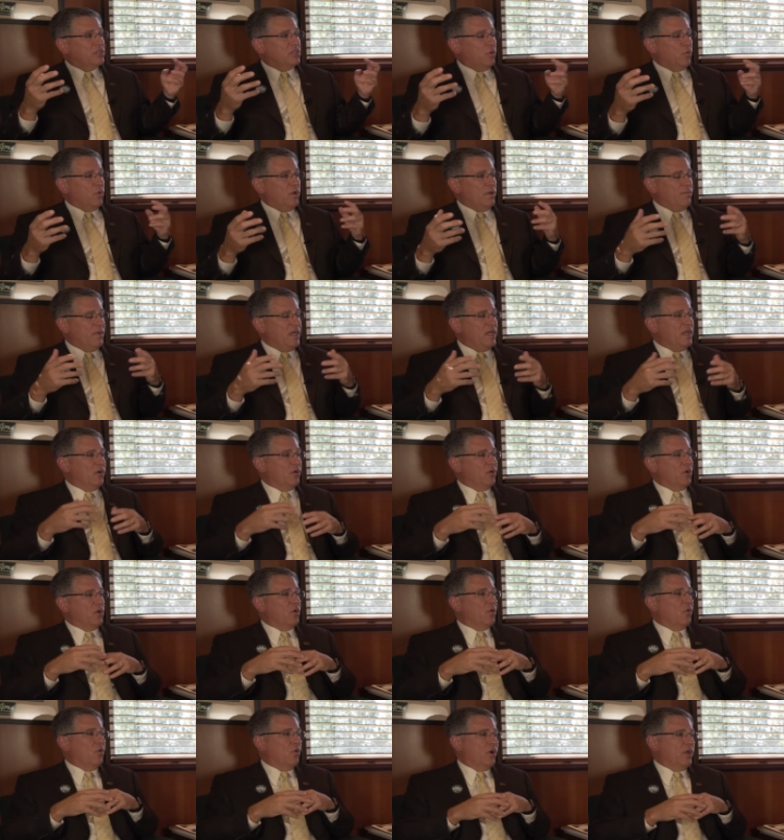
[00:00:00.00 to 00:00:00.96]
So we meet on
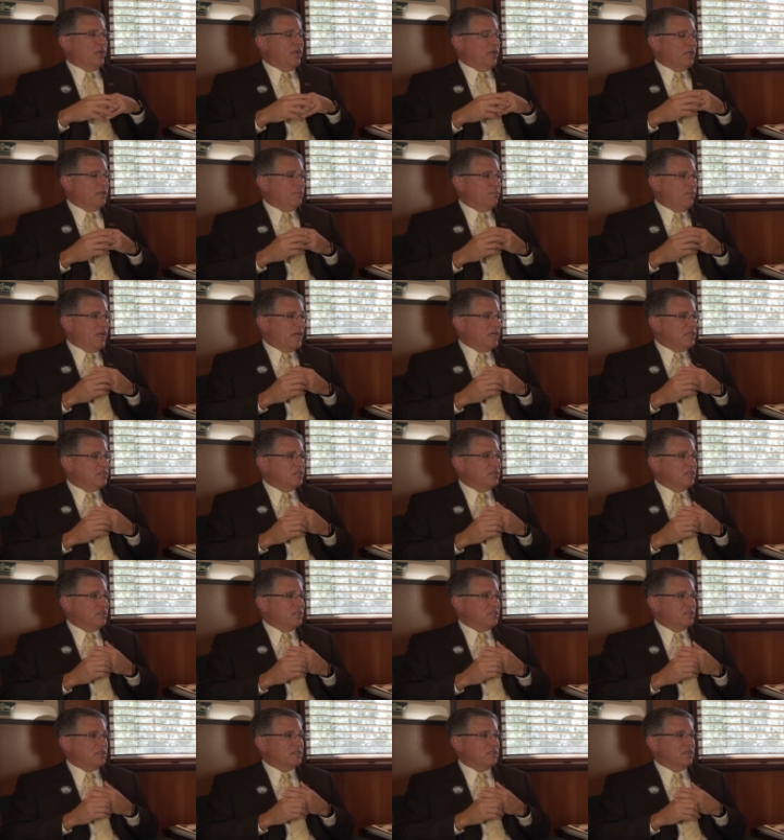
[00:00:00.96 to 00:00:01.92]
a quarterly
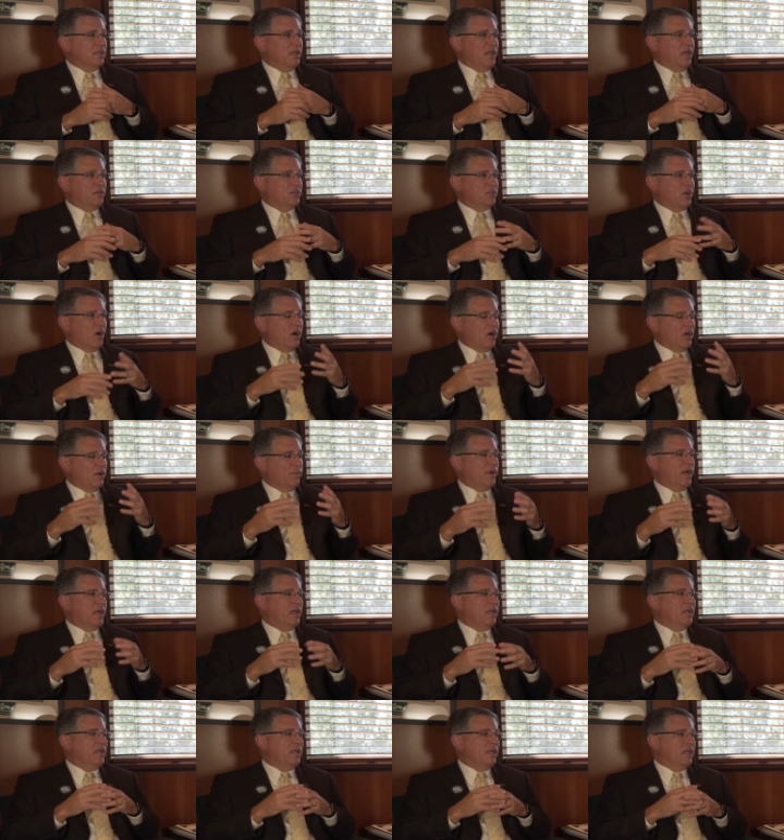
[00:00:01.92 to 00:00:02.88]
basis and talk
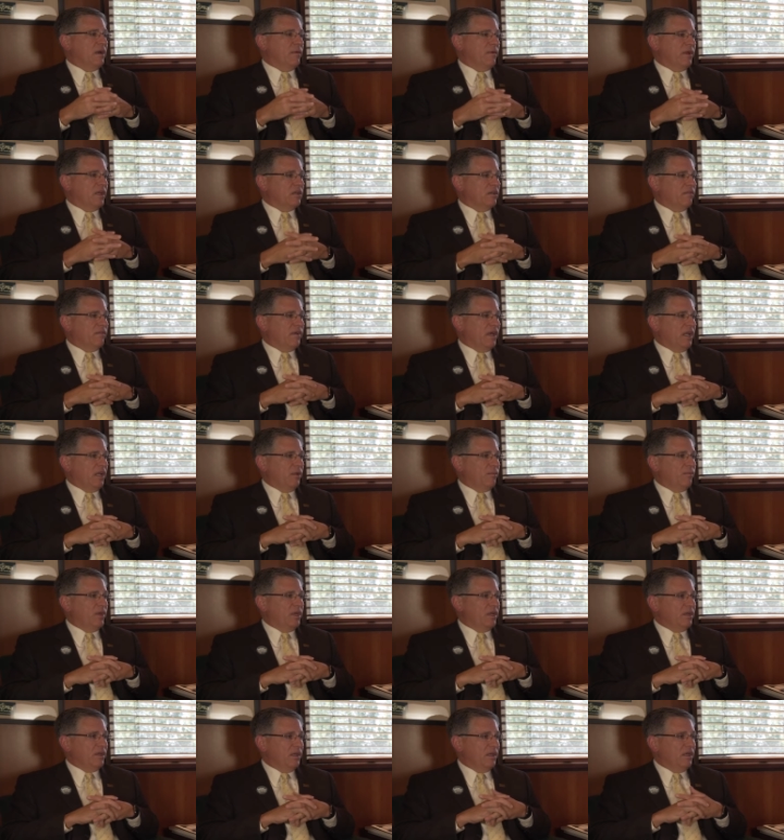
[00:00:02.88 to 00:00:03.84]
about economic
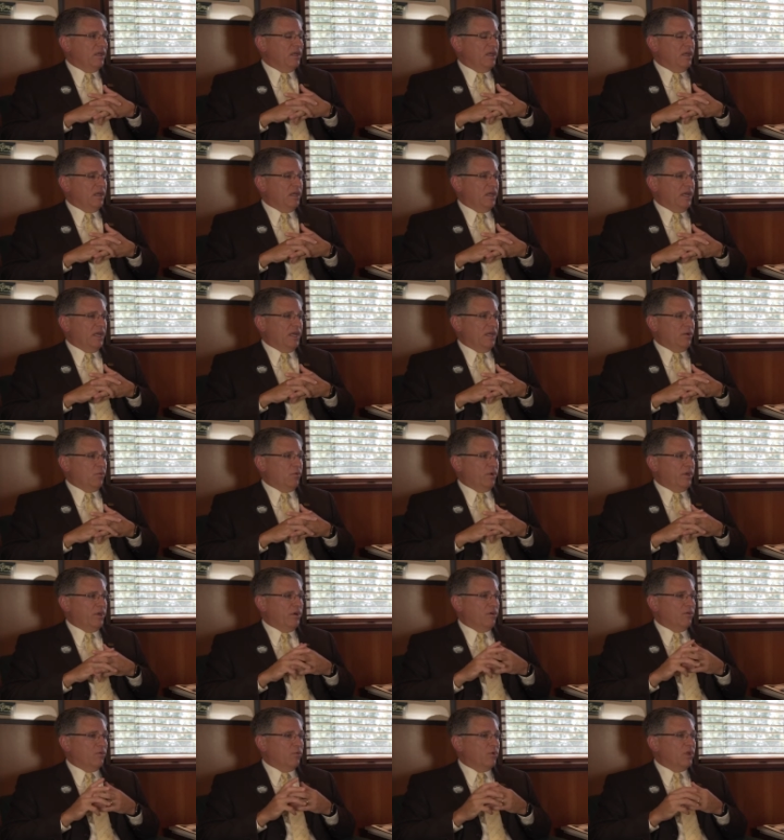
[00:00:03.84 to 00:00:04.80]
development and
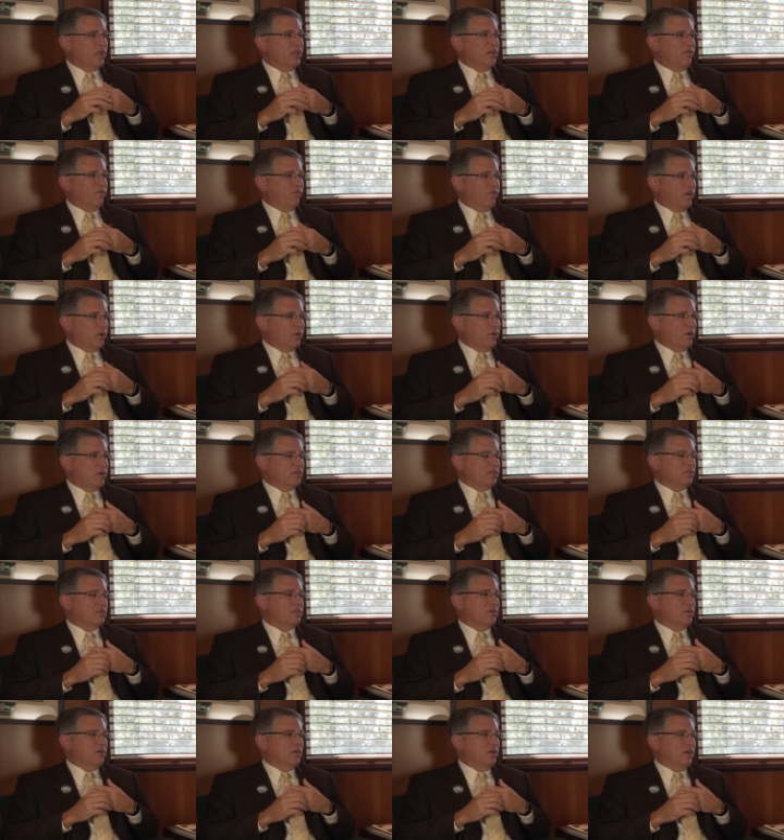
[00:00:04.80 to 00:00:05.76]
we are really
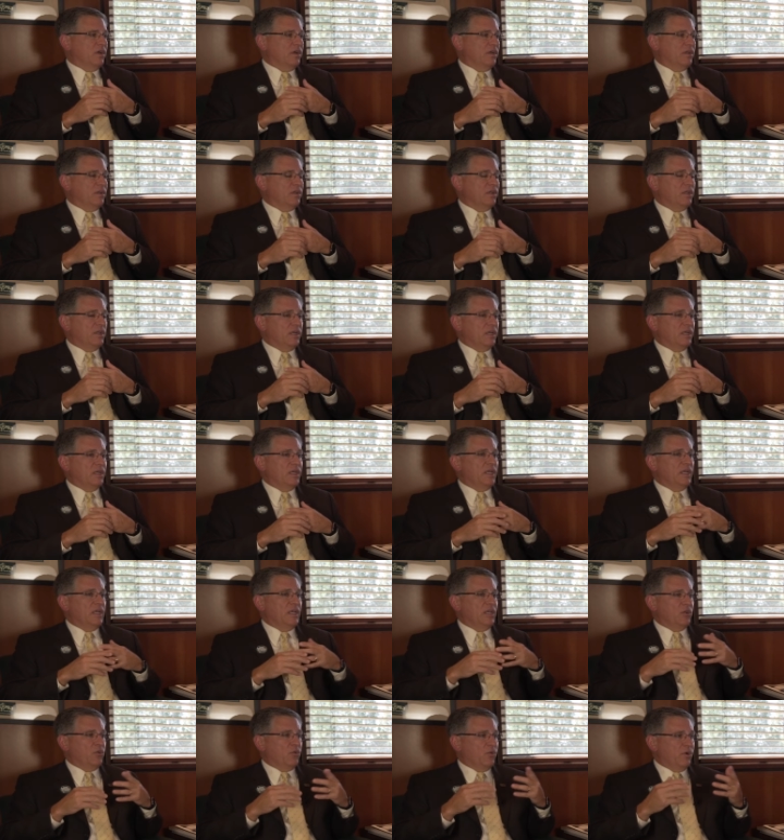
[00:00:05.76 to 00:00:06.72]
focused on uh,
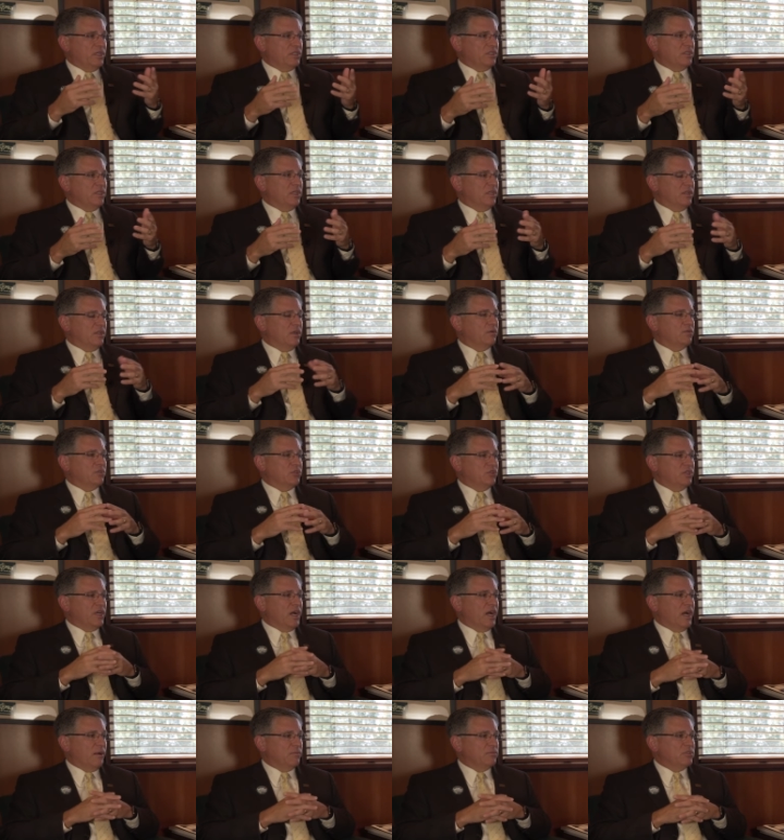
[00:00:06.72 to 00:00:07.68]
increasing those
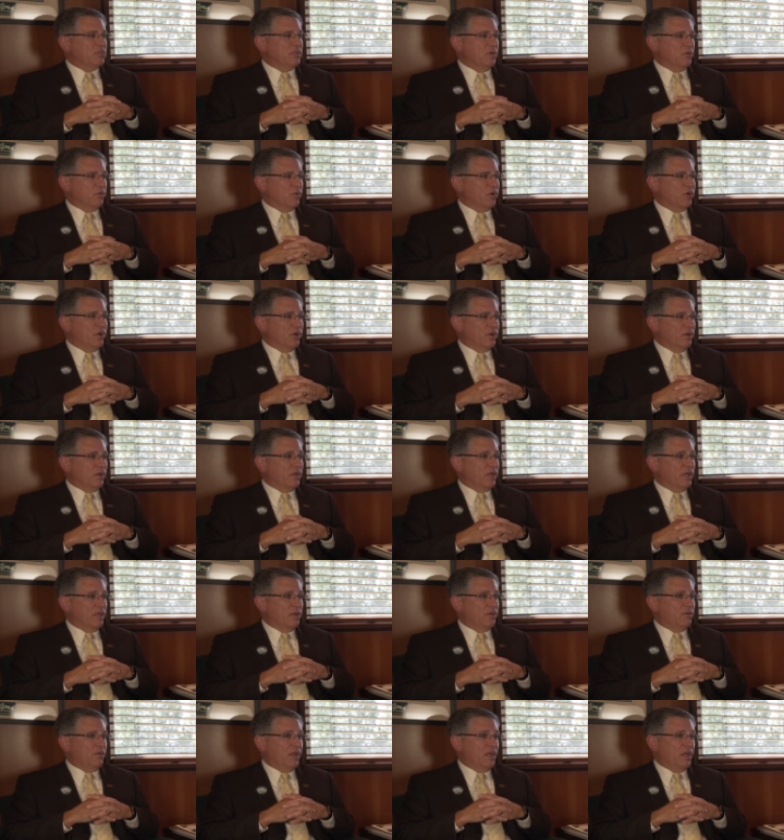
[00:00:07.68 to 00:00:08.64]
jobs that we're going to
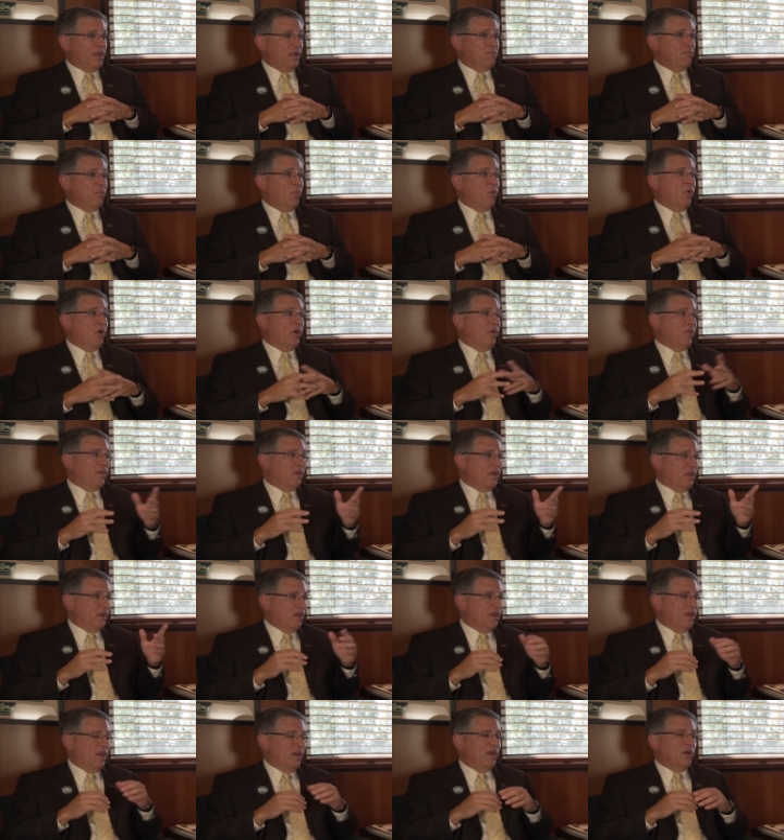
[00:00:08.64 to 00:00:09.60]
and, and more than
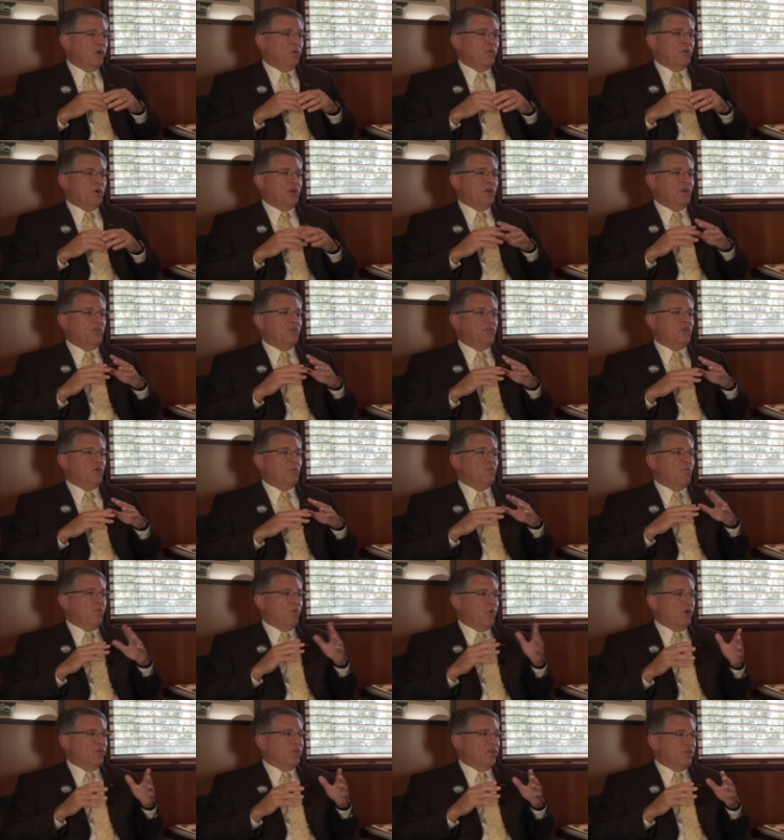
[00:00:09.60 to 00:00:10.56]
we're going to do
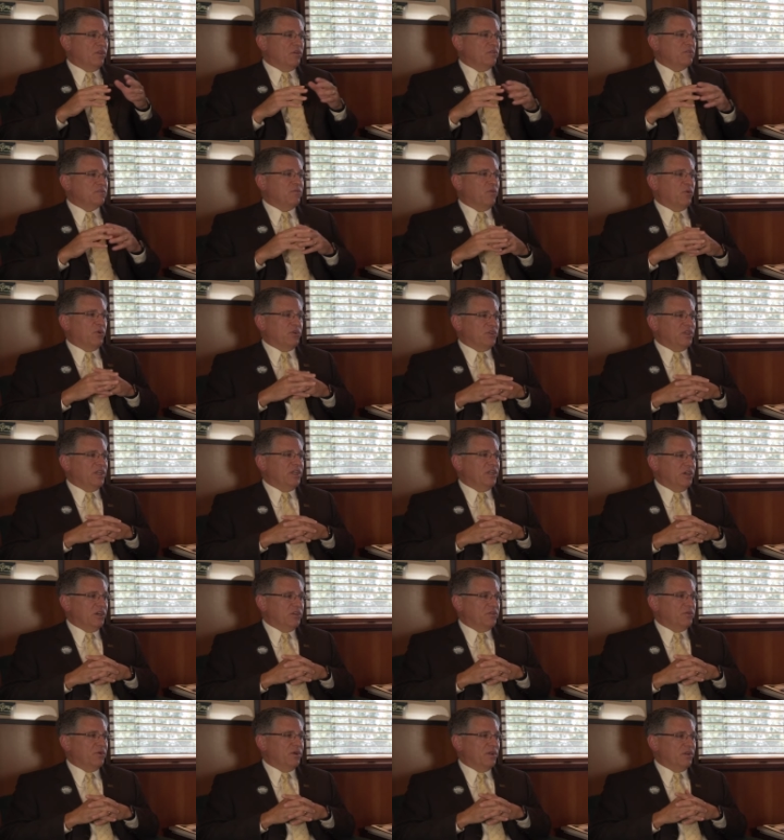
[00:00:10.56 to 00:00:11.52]
more than those
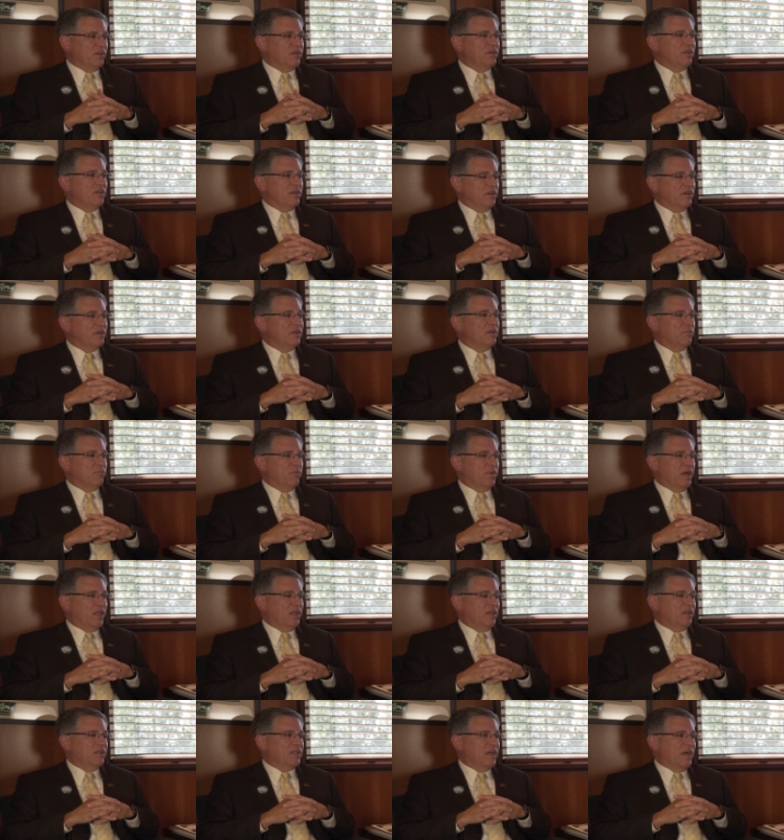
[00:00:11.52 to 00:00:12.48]
1400 mm -hmm.
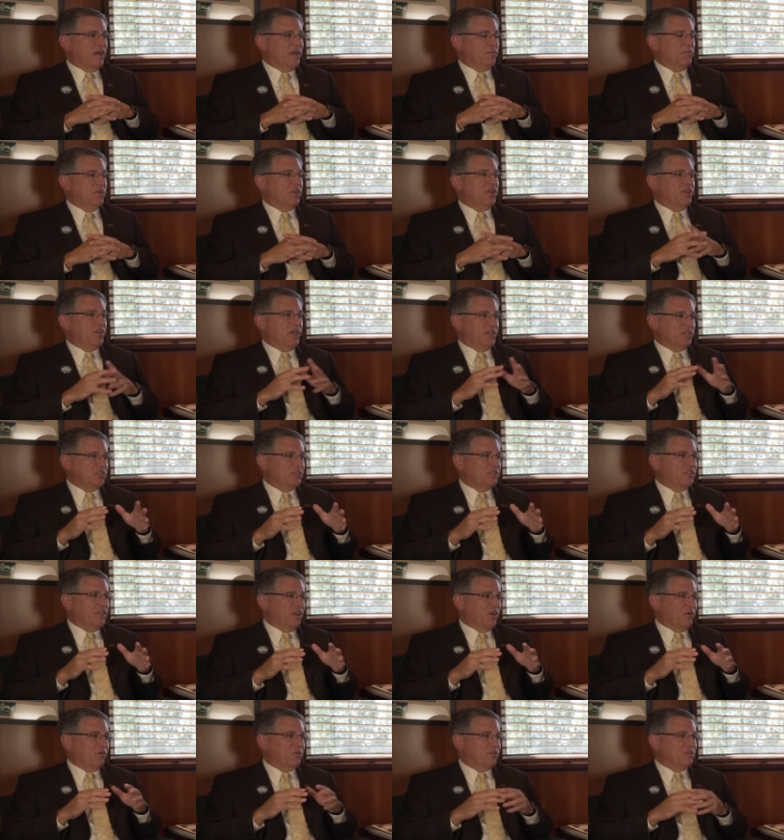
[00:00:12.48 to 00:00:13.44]
by the time the dust
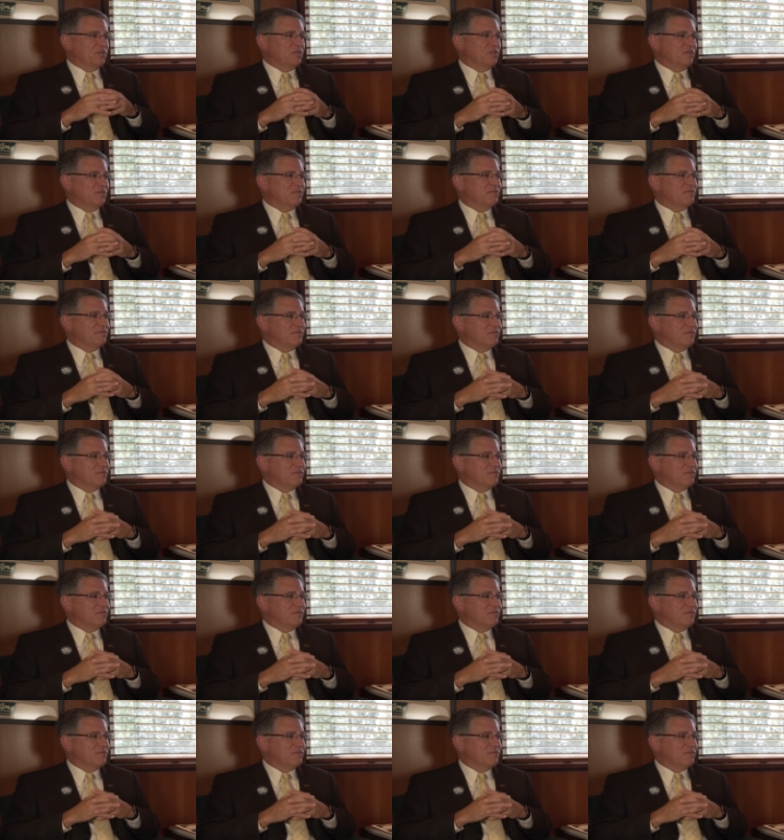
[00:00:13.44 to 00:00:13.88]
settles